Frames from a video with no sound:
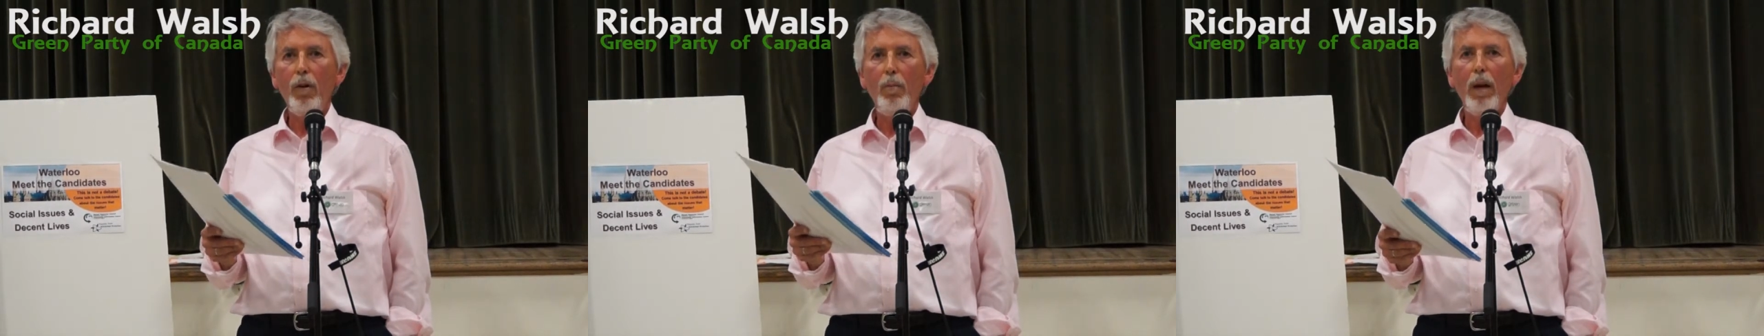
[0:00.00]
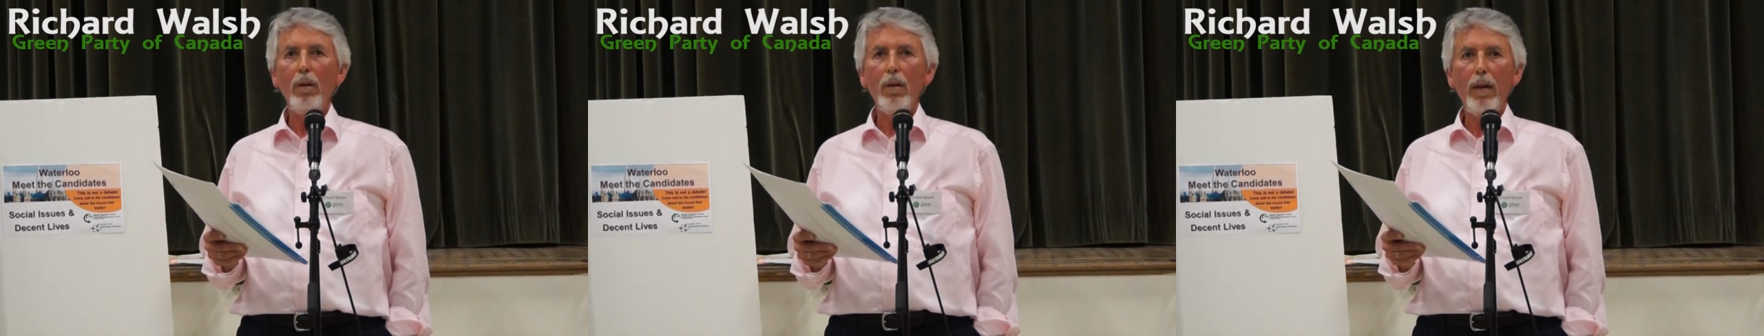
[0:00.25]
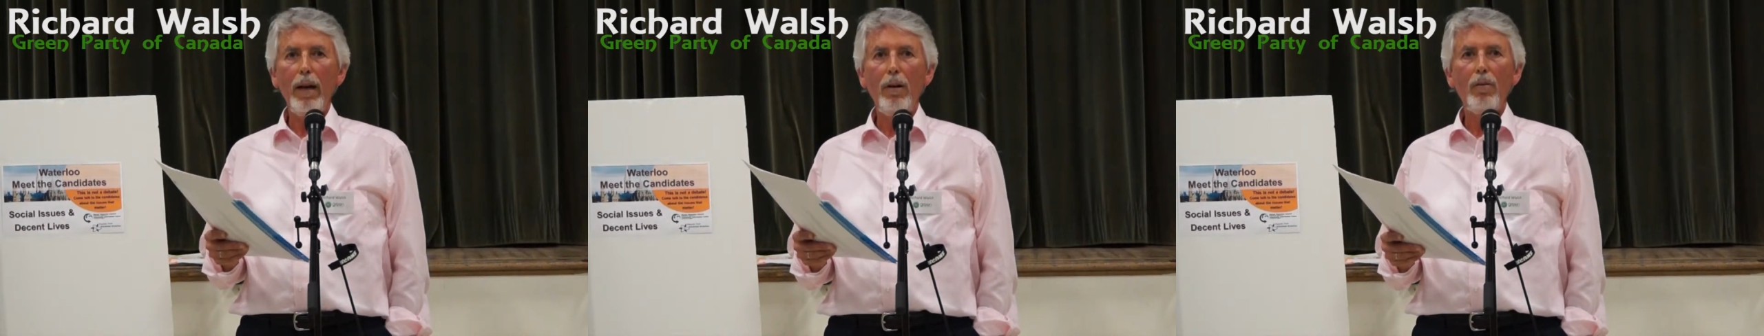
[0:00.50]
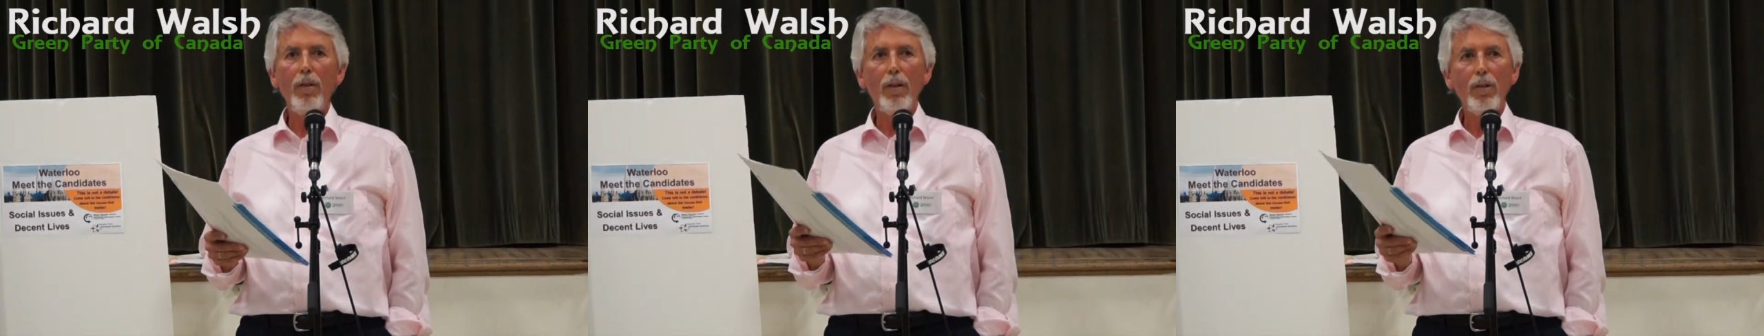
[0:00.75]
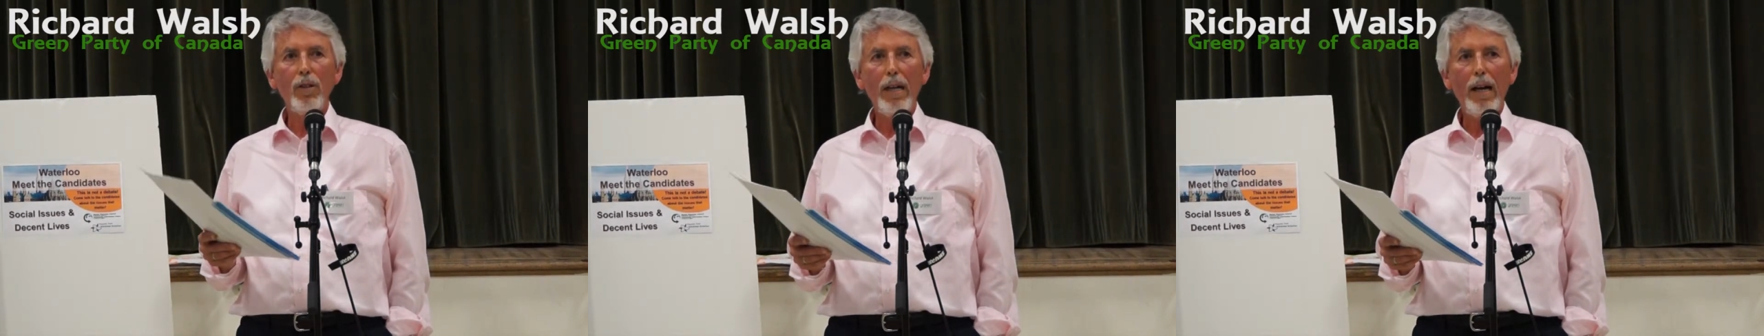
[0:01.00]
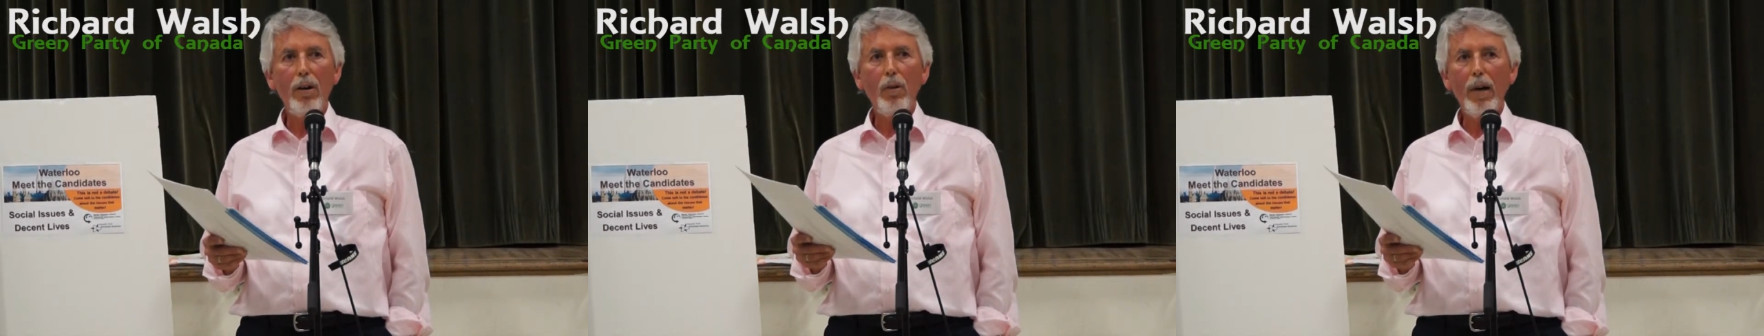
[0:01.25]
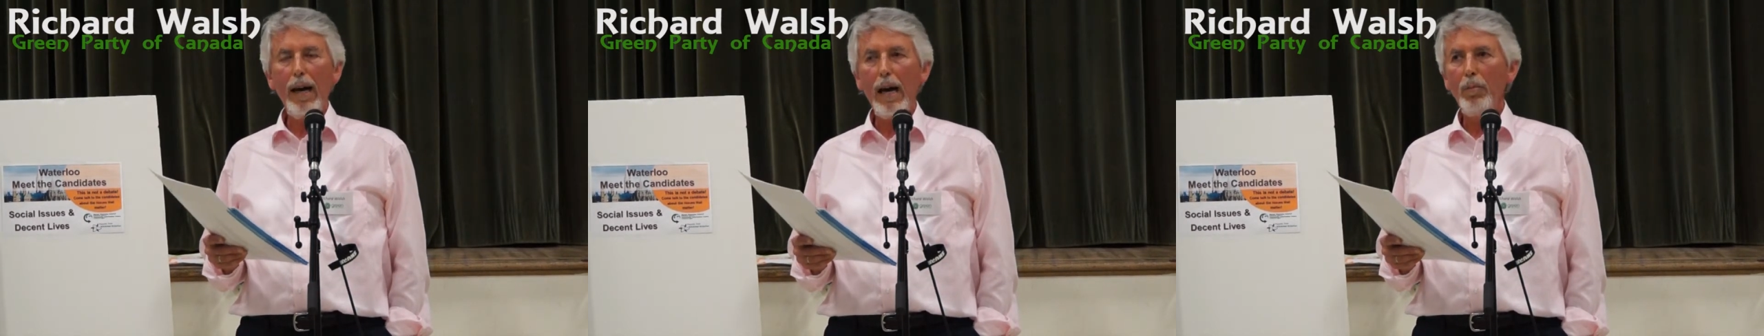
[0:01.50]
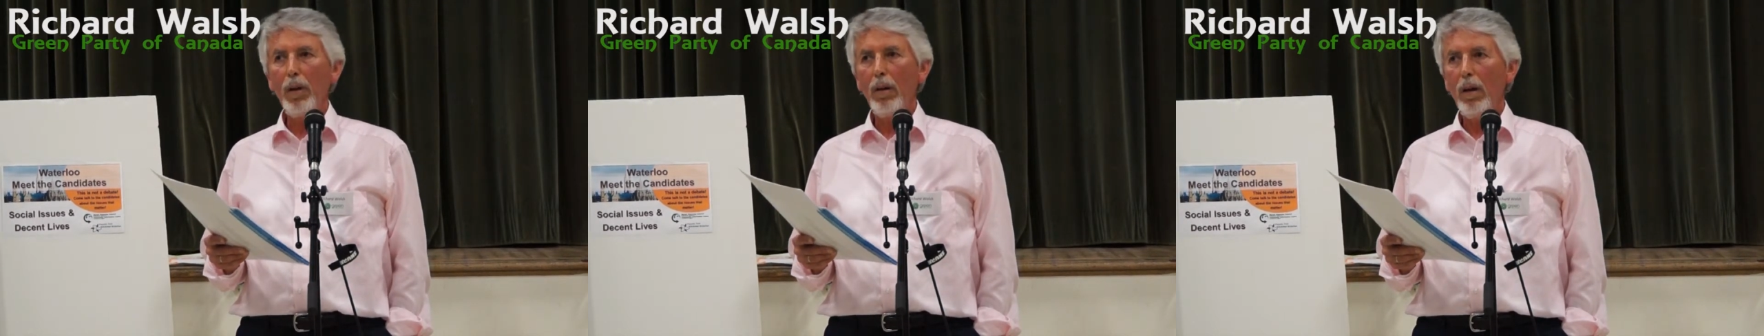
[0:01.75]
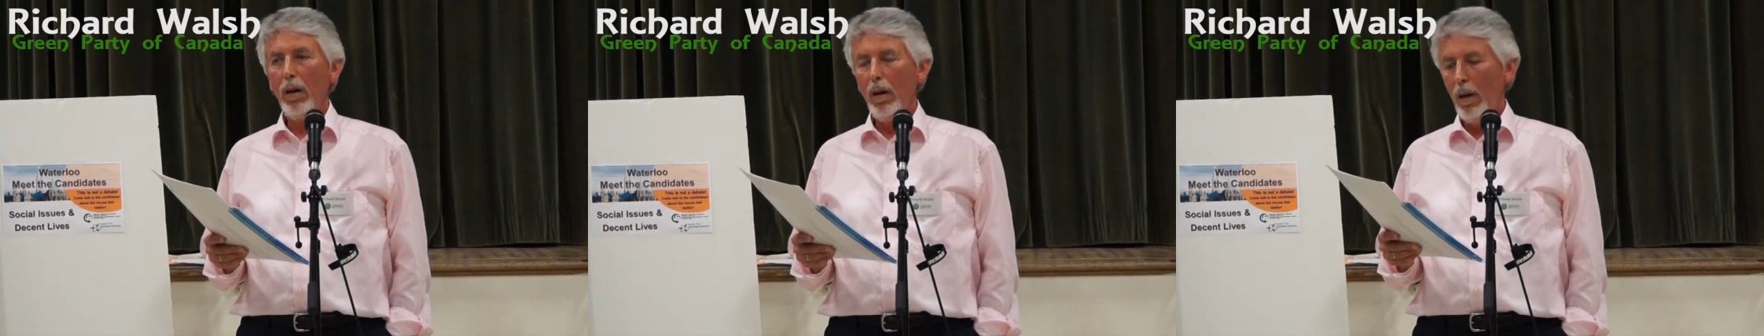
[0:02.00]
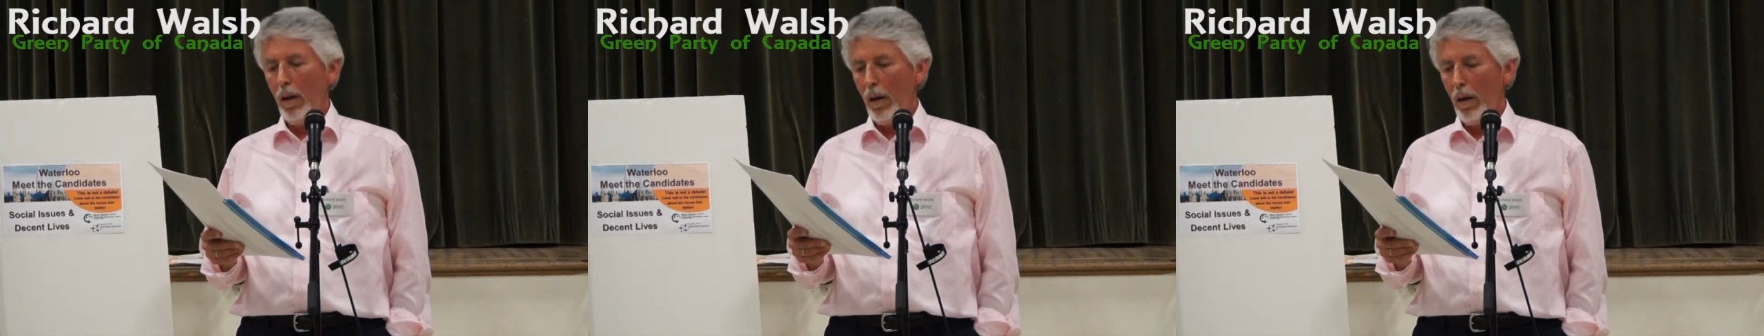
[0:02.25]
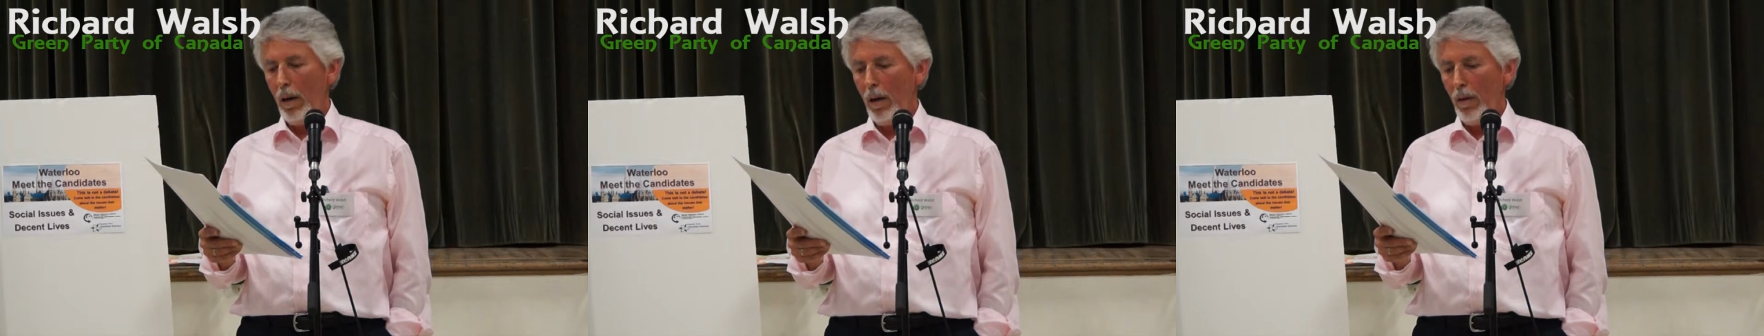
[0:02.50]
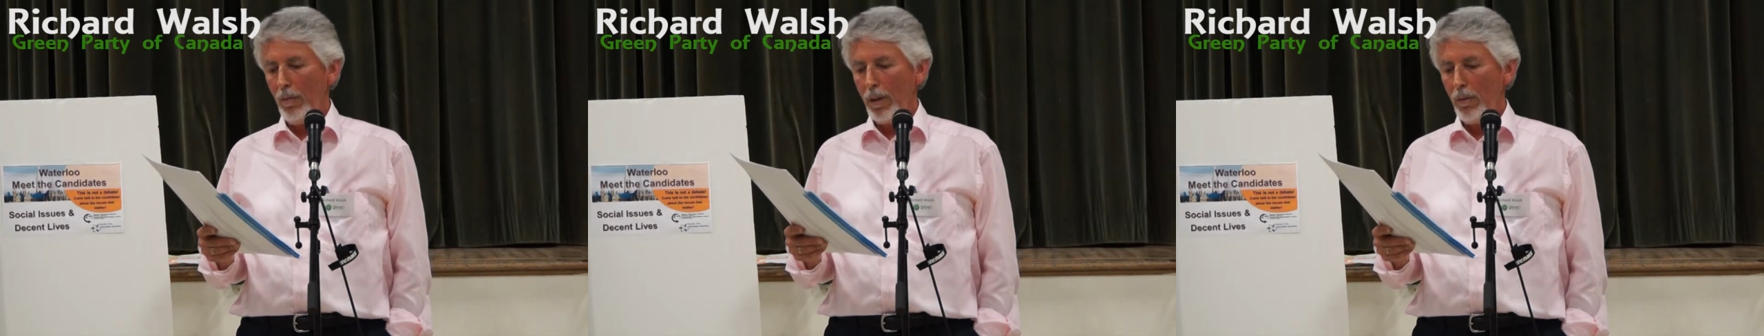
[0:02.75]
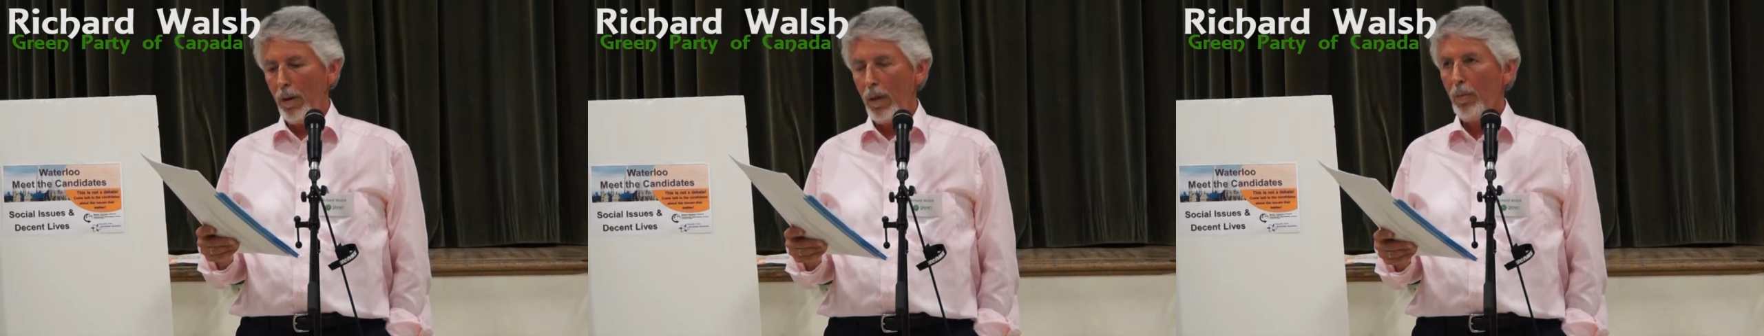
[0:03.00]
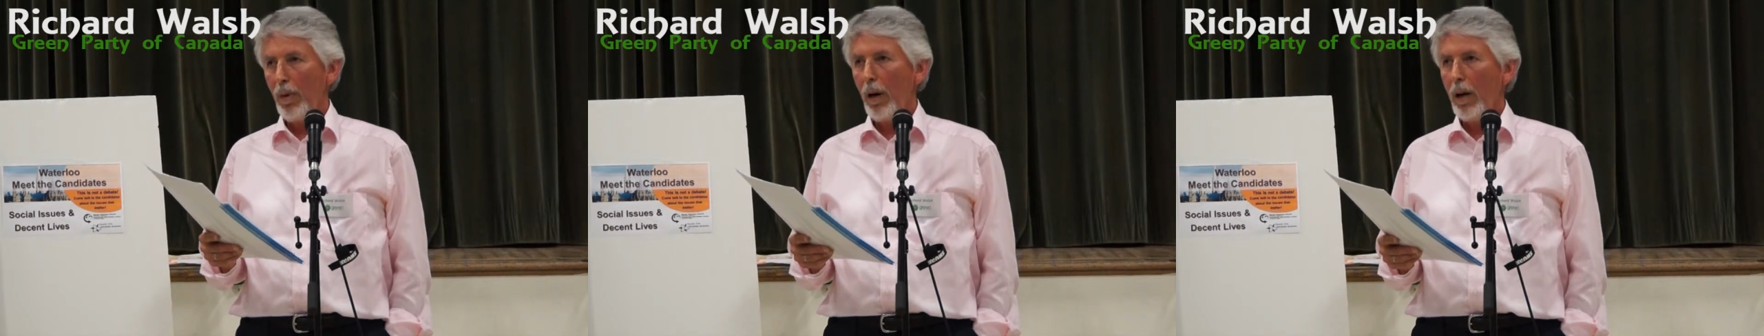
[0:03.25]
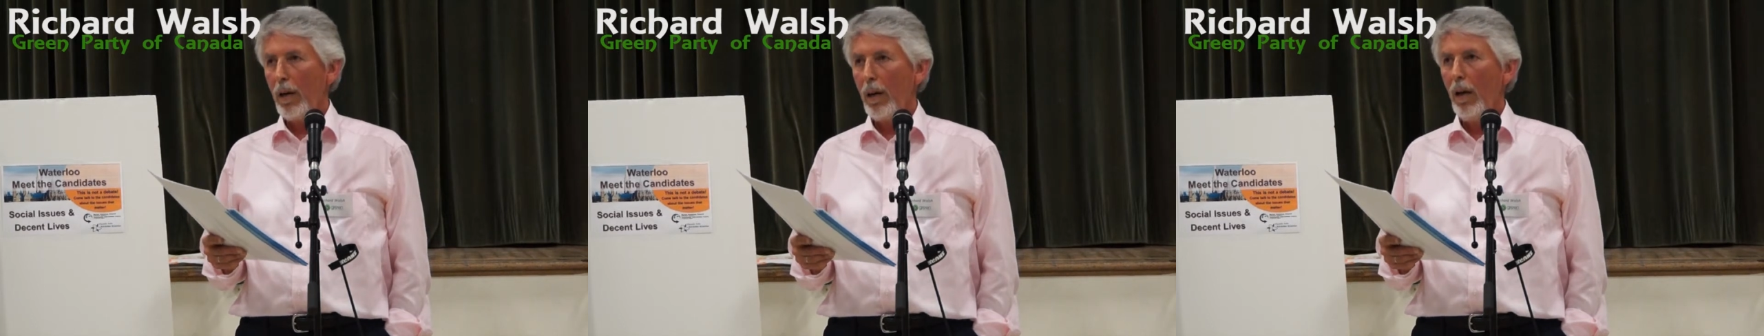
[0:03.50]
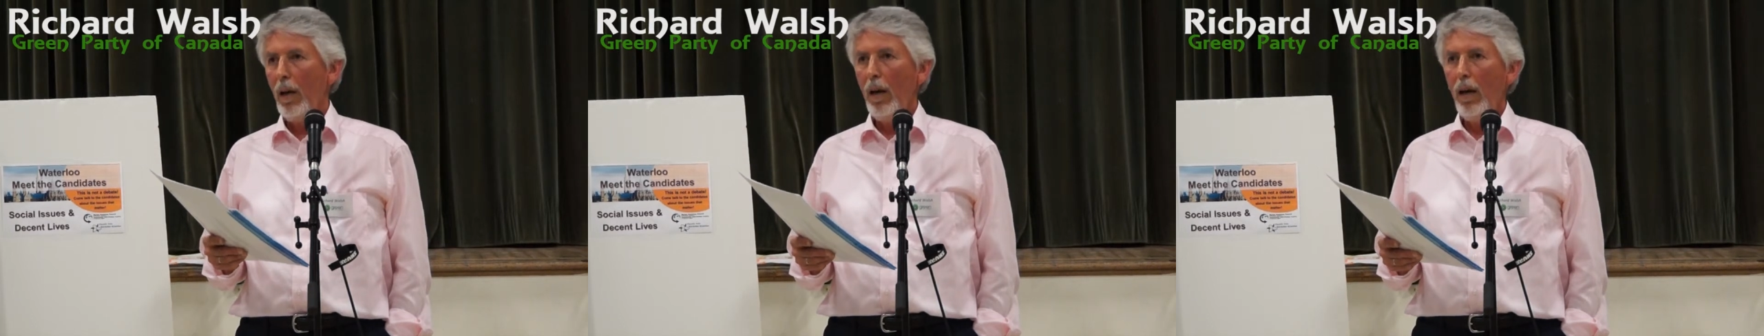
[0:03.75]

for mental health in the shadow cabinet of the Green Party.